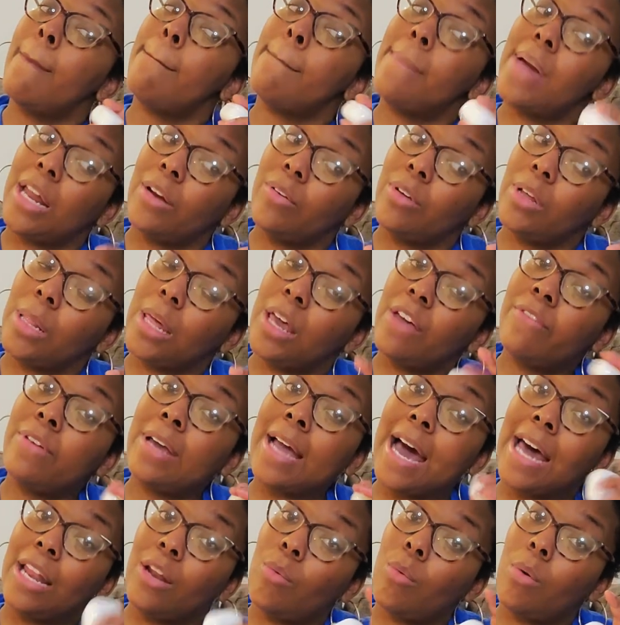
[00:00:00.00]
battery left.
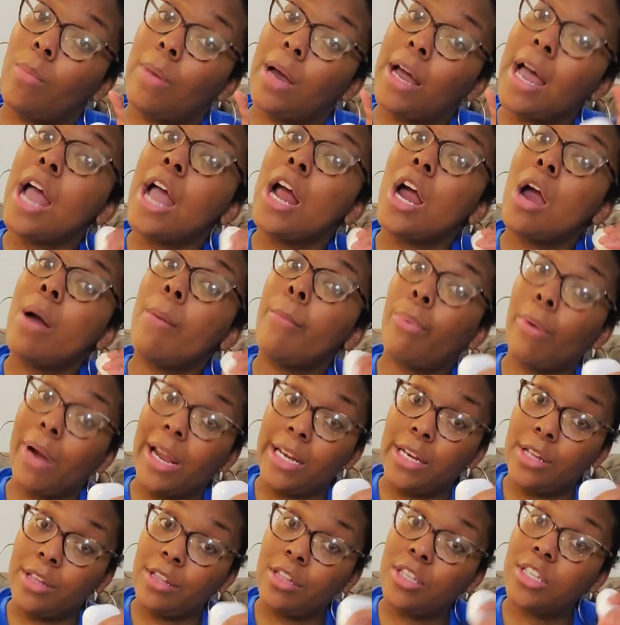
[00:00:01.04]
I don't want my
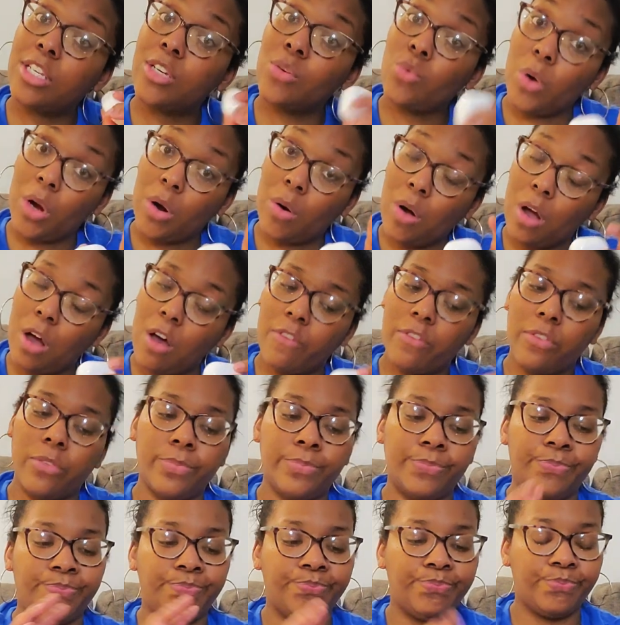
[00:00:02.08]
brightness to wear off.
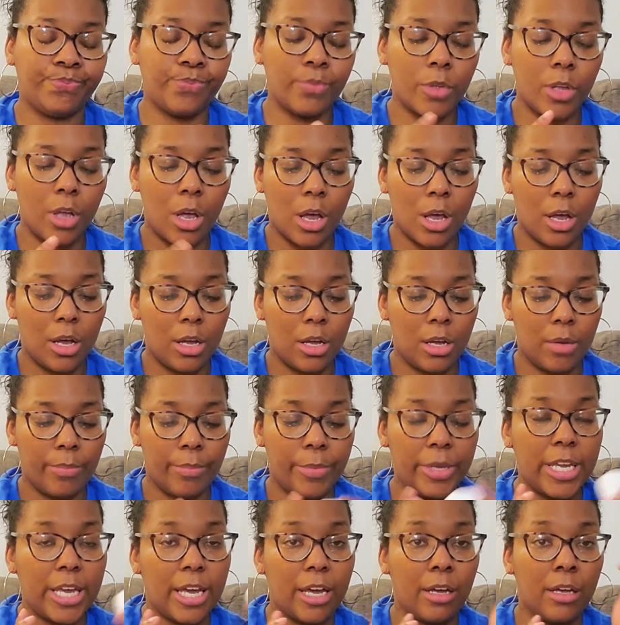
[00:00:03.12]
Um,
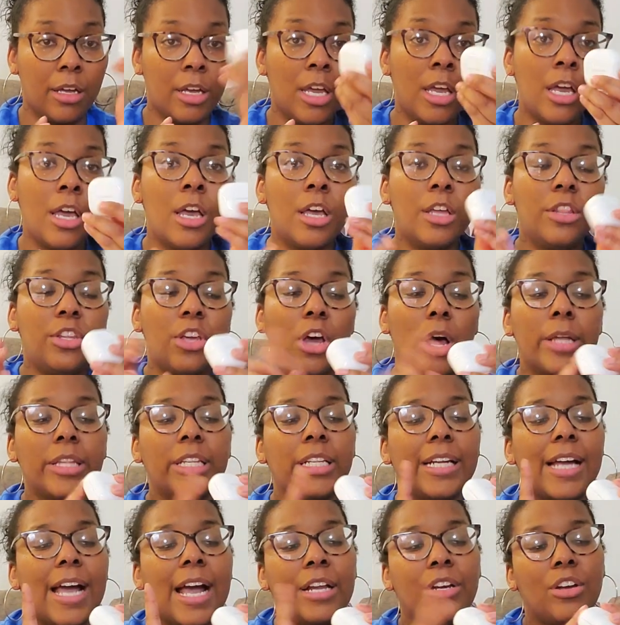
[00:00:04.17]
but yeah, the only
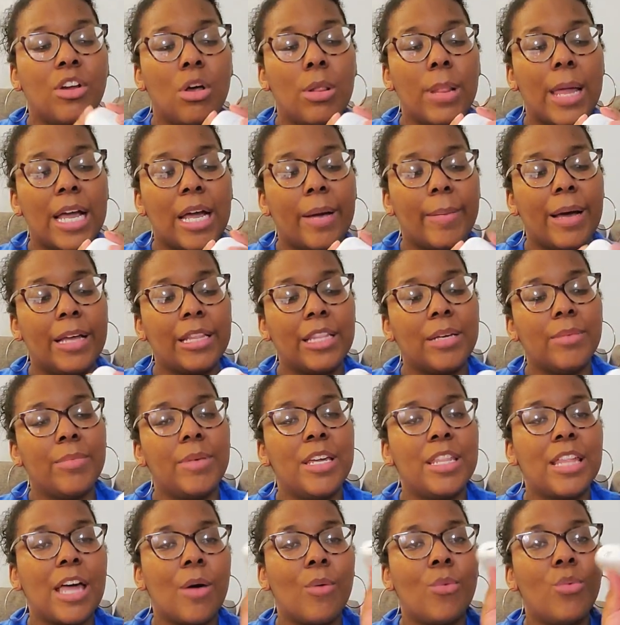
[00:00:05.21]
thing that I don't like about them
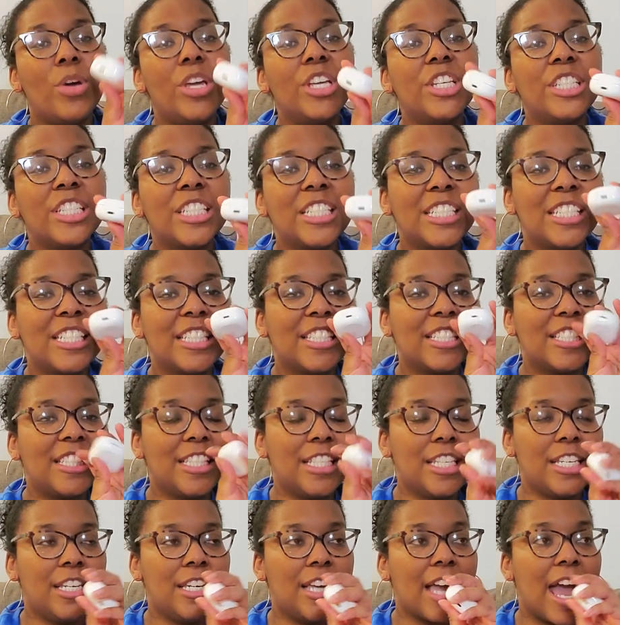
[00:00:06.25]
is I wish
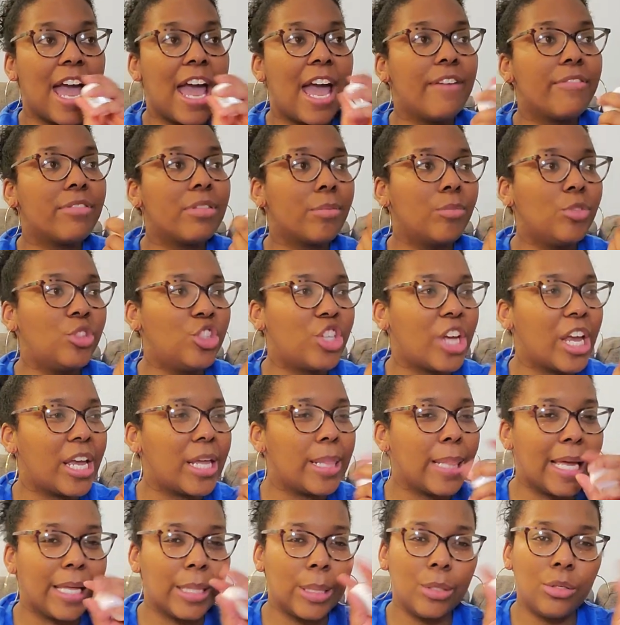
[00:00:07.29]
the, I have some
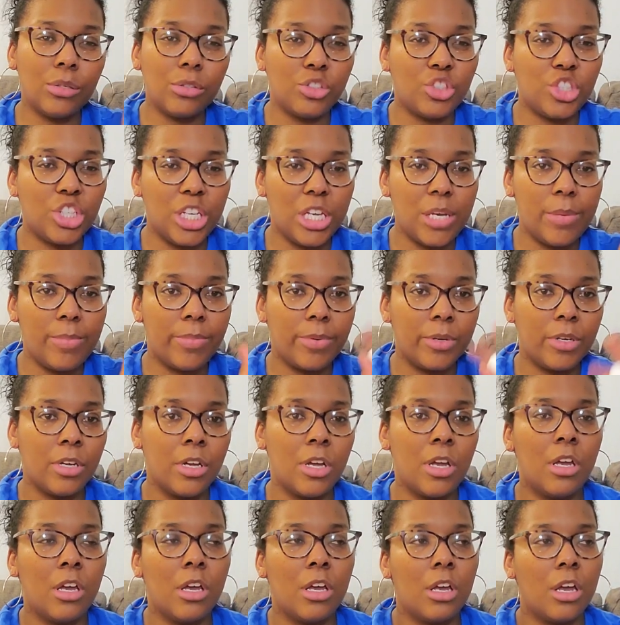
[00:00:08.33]
jade like little cheap
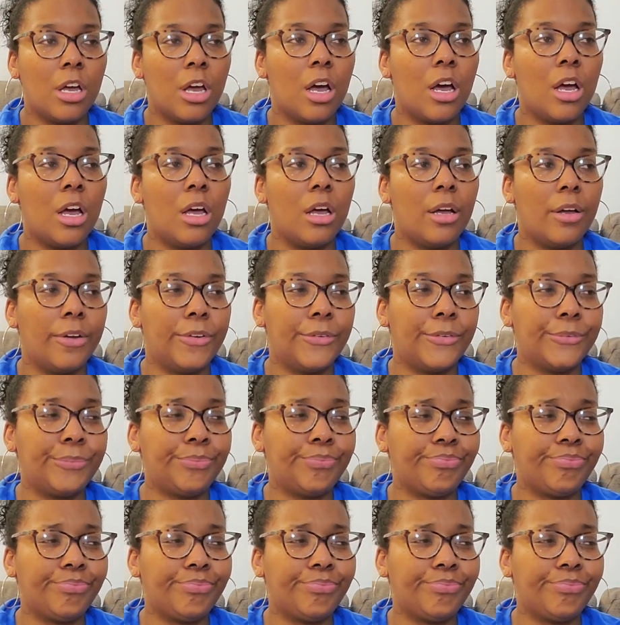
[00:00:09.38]
um,